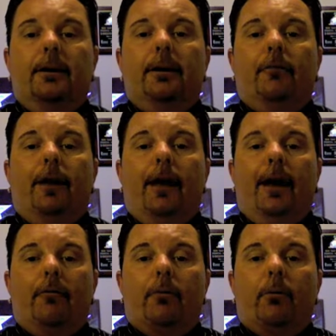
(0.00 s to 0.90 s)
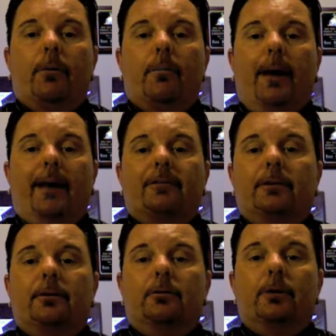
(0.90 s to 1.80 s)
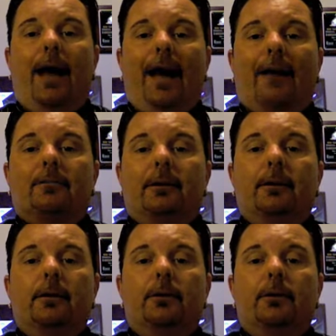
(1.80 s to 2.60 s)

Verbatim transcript: If it ever were the passing due to accident,